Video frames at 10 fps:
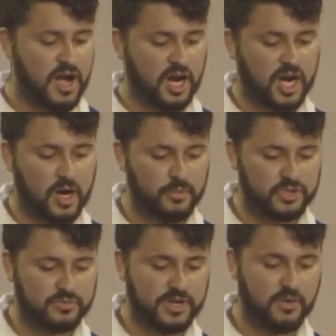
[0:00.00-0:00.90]

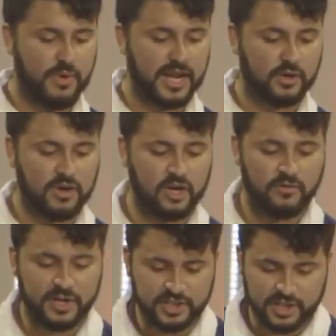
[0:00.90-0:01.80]
accomplishment, rank, or
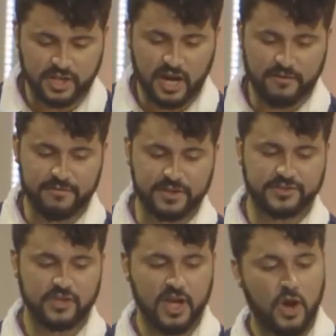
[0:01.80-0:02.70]
elevation in
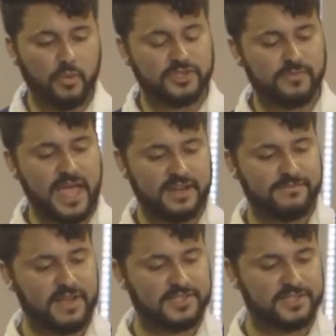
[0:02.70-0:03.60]
office, which
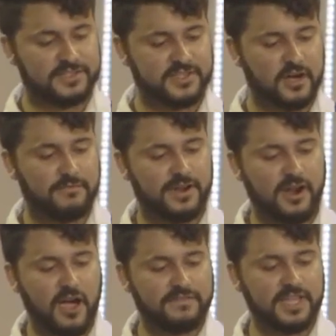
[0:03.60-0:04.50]
manifests itself in
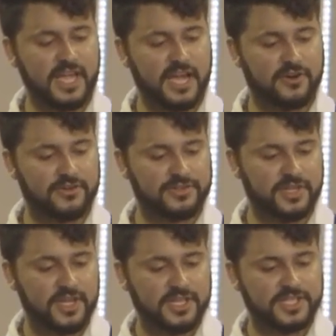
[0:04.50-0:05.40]
lofty airs,